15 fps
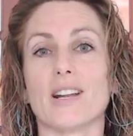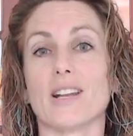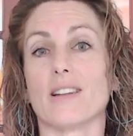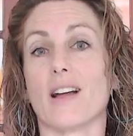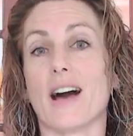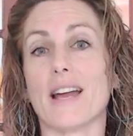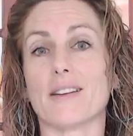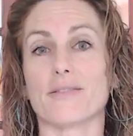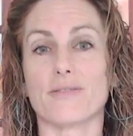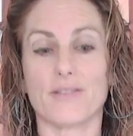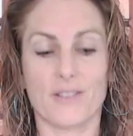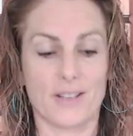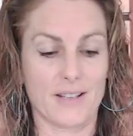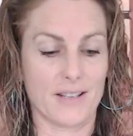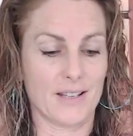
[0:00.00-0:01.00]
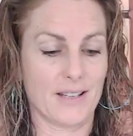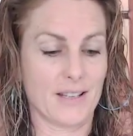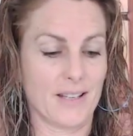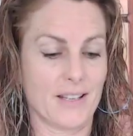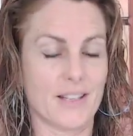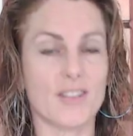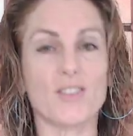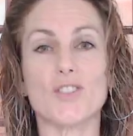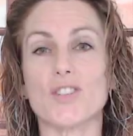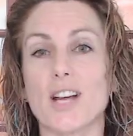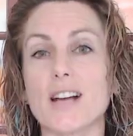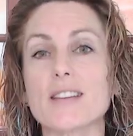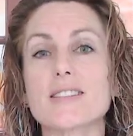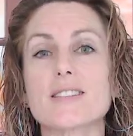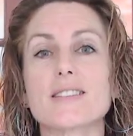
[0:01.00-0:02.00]
Life.
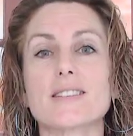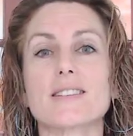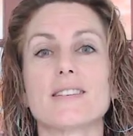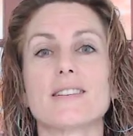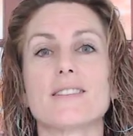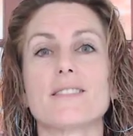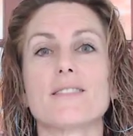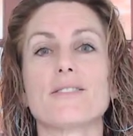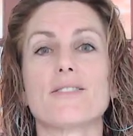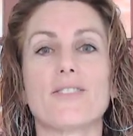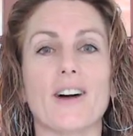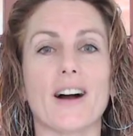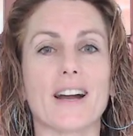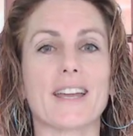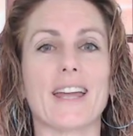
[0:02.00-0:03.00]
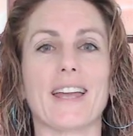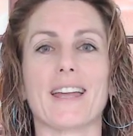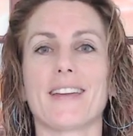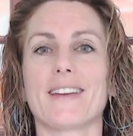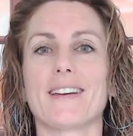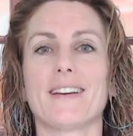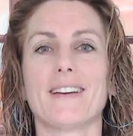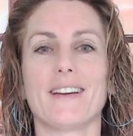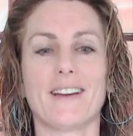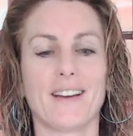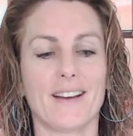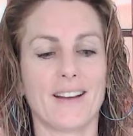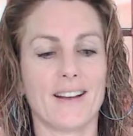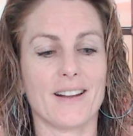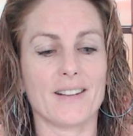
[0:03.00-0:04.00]
Just fucking
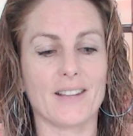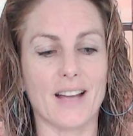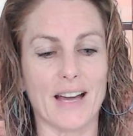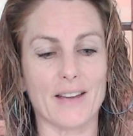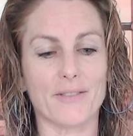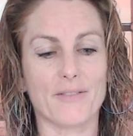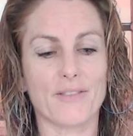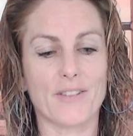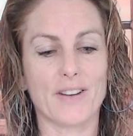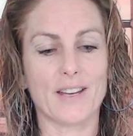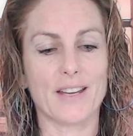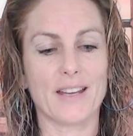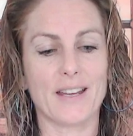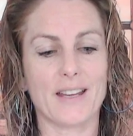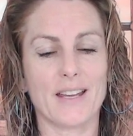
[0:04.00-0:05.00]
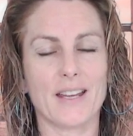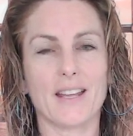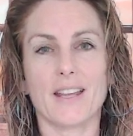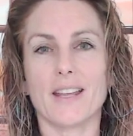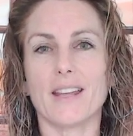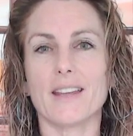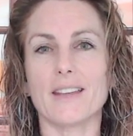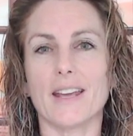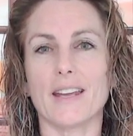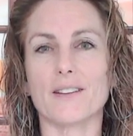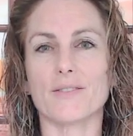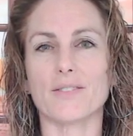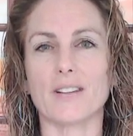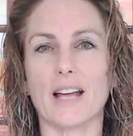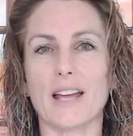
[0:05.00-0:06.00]
life. And
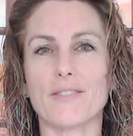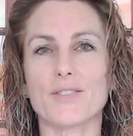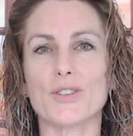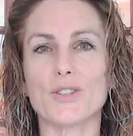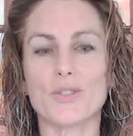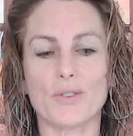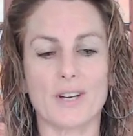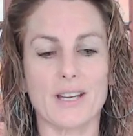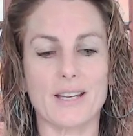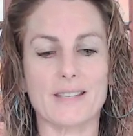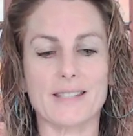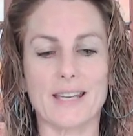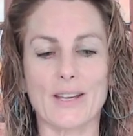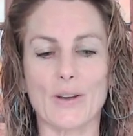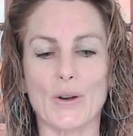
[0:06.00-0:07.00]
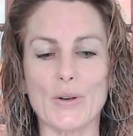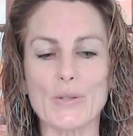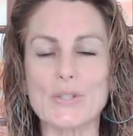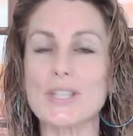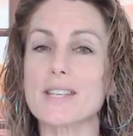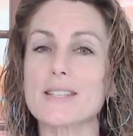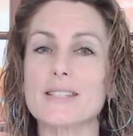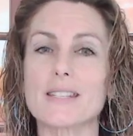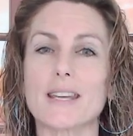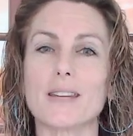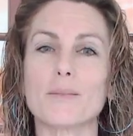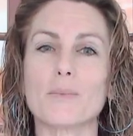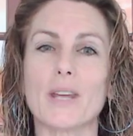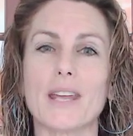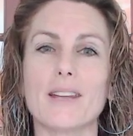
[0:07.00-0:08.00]
if life could trigger psychosis
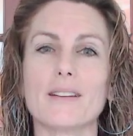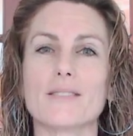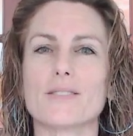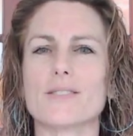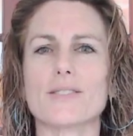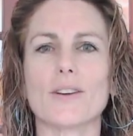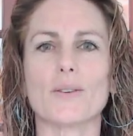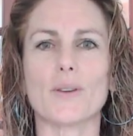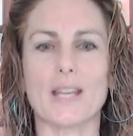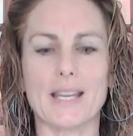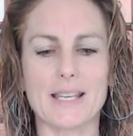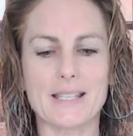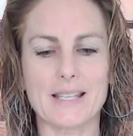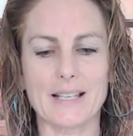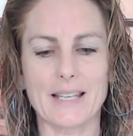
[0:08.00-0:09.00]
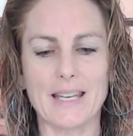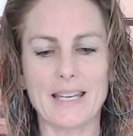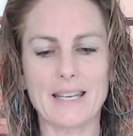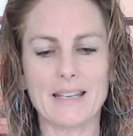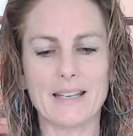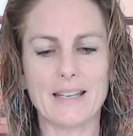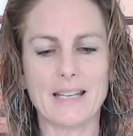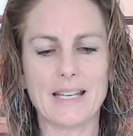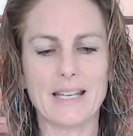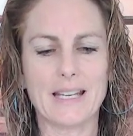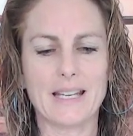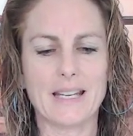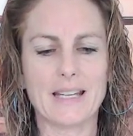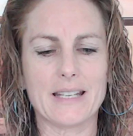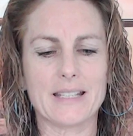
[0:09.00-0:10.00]
in me so easily,
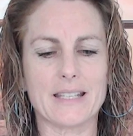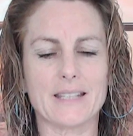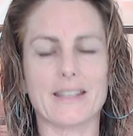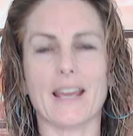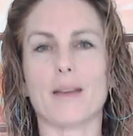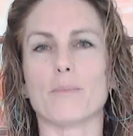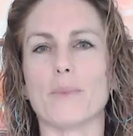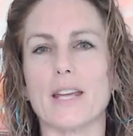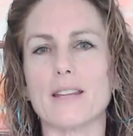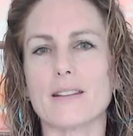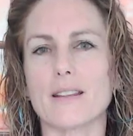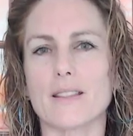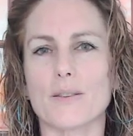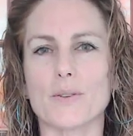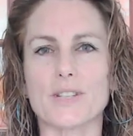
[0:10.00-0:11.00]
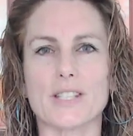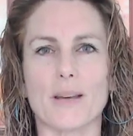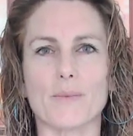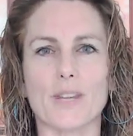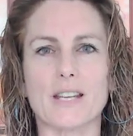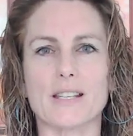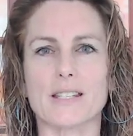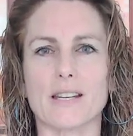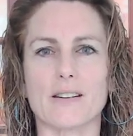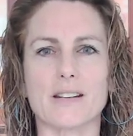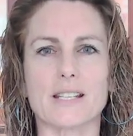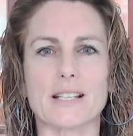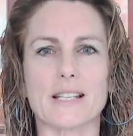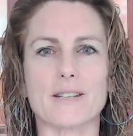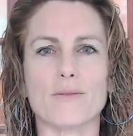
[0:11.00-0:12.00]
did that mean that there was something
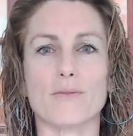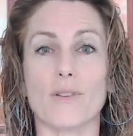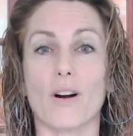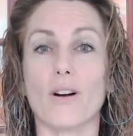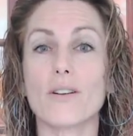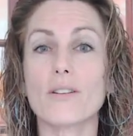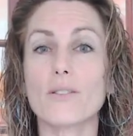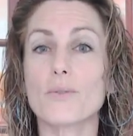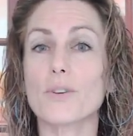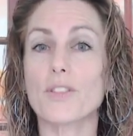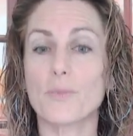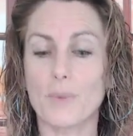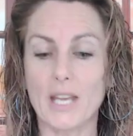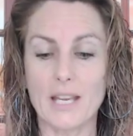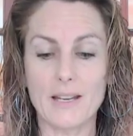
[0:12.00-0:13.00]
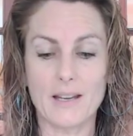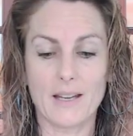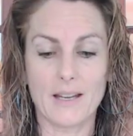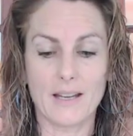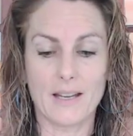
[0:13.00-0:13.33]
seriously wrong with me?